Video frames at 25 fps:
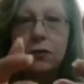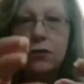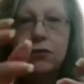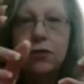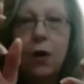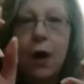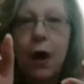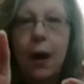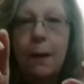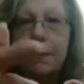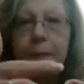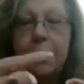
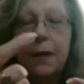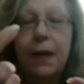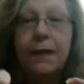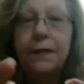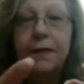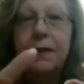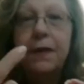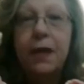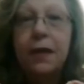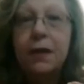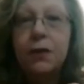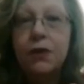drop.
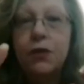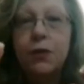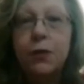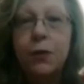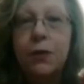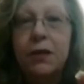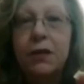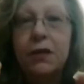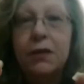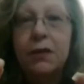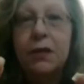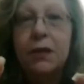Let that
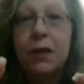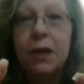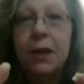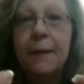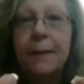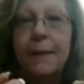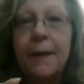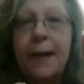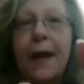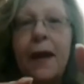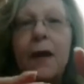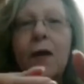twist
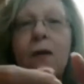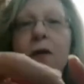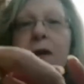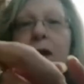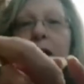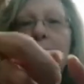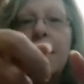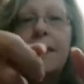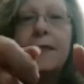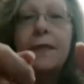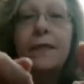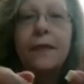come out,
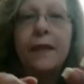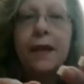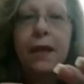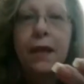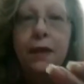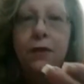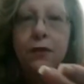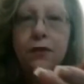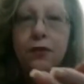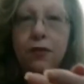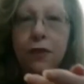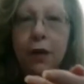
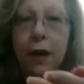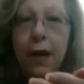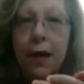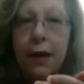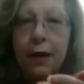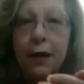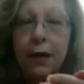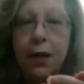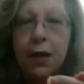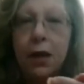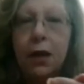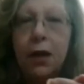then try
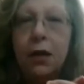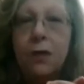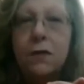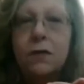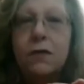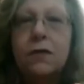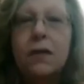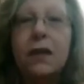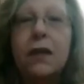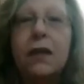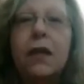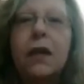to
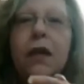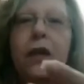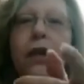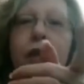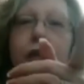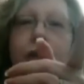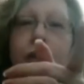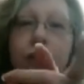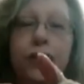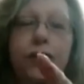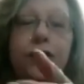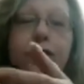close it.
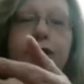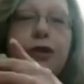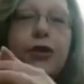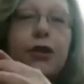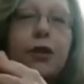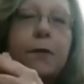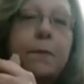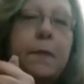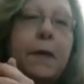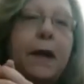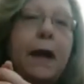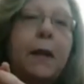You
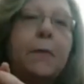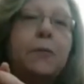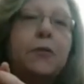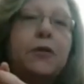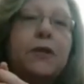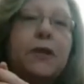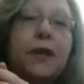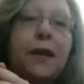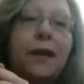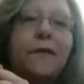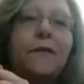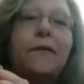should be able
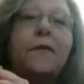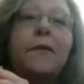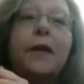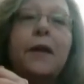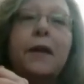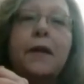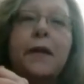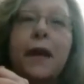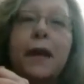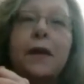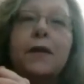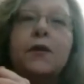to get rid
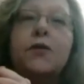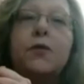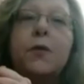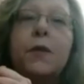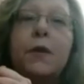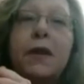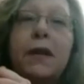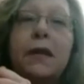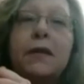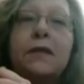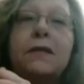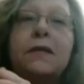of that
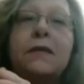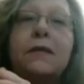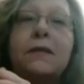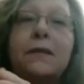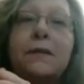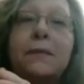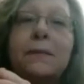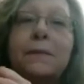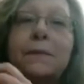twist.